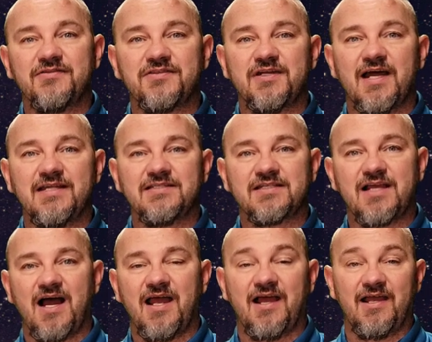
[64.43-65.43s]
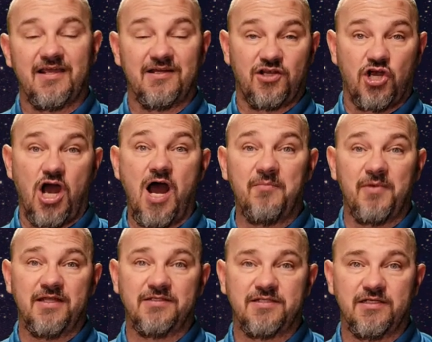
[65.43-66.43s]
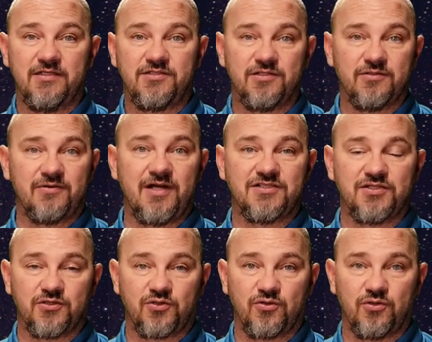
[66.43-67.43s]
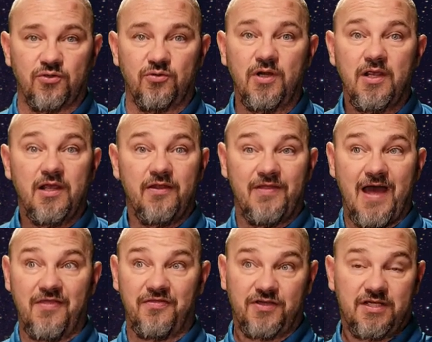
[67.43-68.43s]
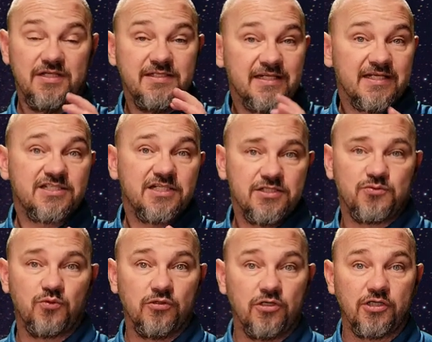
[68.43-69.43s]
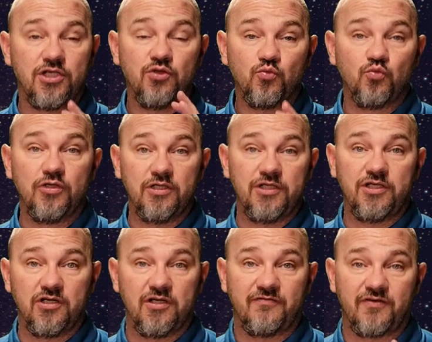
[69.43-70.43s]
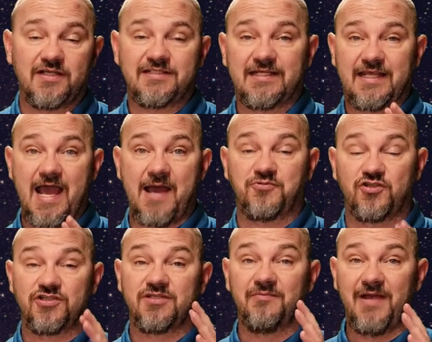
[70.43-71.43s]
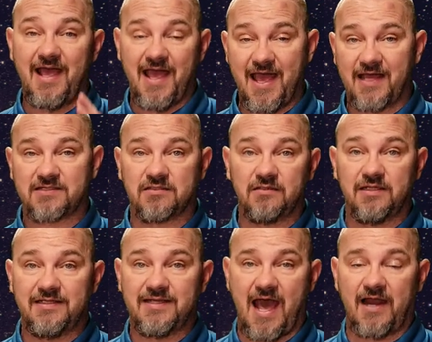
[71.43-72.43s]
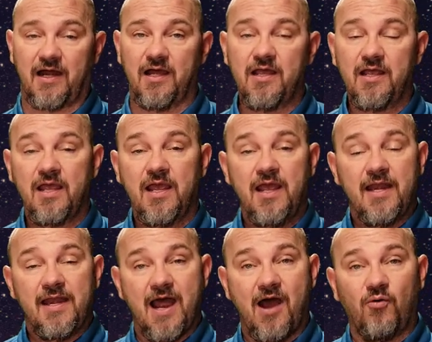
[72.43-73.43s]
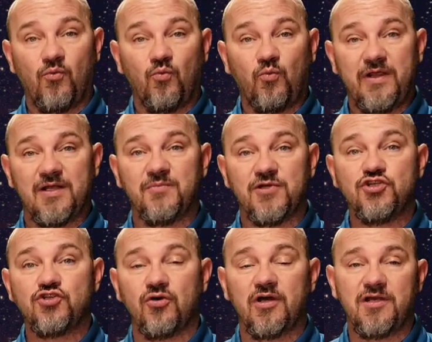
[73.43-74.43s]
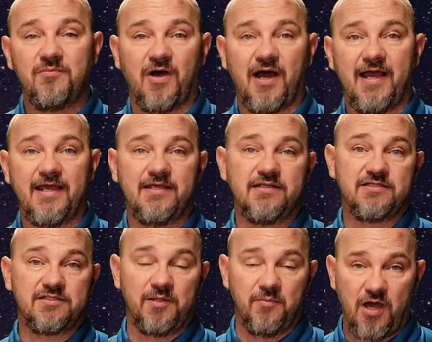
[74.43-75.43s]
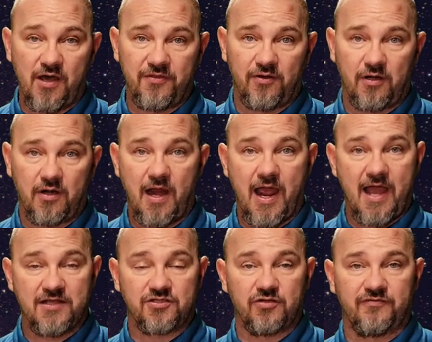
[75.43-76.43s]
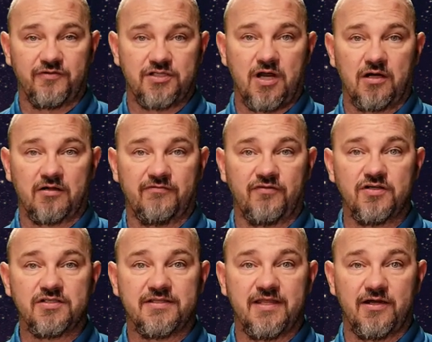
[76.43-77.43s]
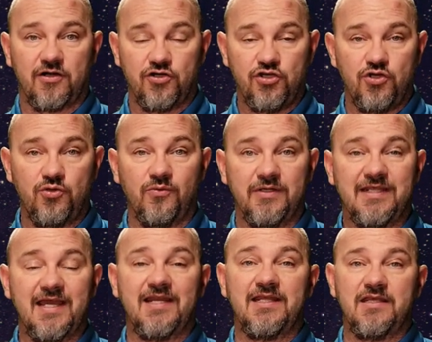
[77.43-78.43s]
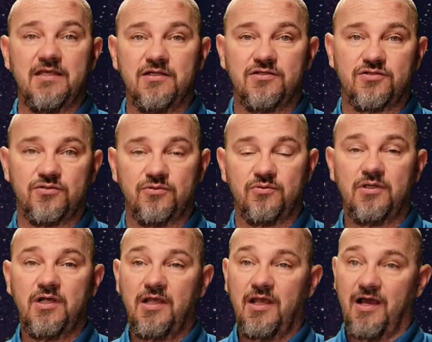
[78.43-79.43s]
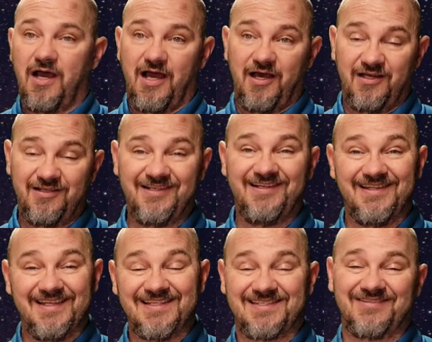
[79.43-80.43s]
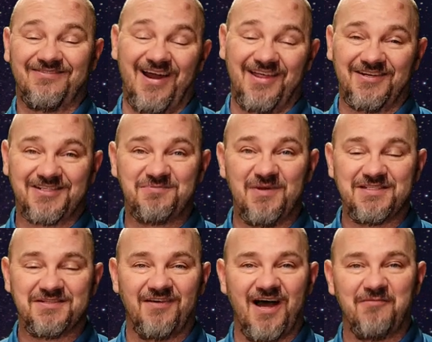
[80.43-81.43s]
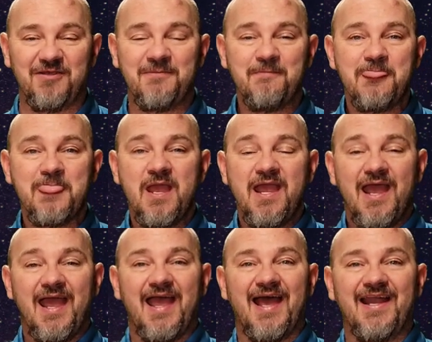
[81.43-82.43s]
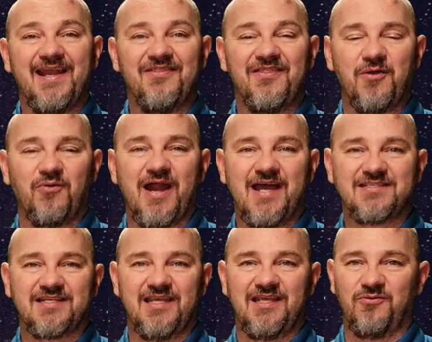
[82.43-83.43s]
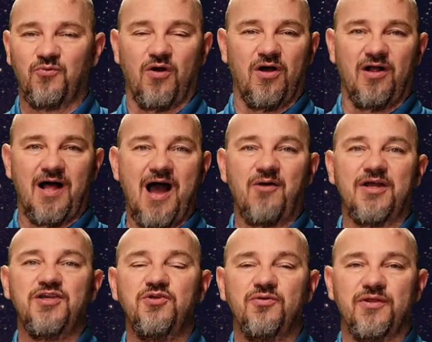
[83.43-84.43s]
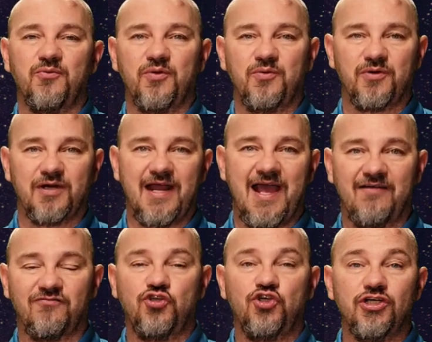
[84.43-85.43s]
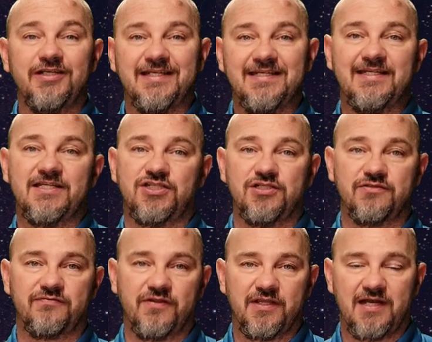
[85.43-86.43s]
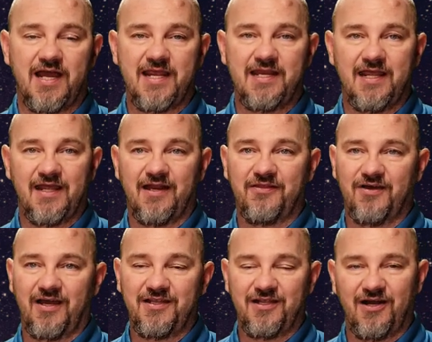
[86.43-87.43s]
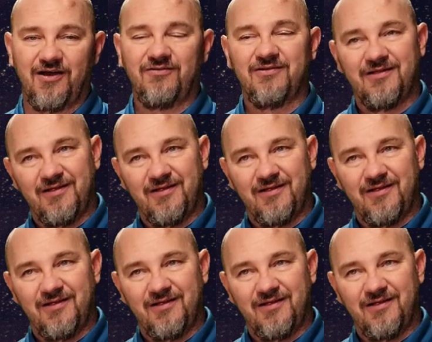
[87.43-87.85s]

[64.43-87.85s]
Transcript: at the night sky i had commented to the rest of the crew that the conditions were looking really good for us to capture some excellent data now we had been joined by some other astrophotographers that are new and getting into uh, this rather expensive hobby and they were asking, well, how I knew that we were going to have good conditions for the night. And I thought, you know,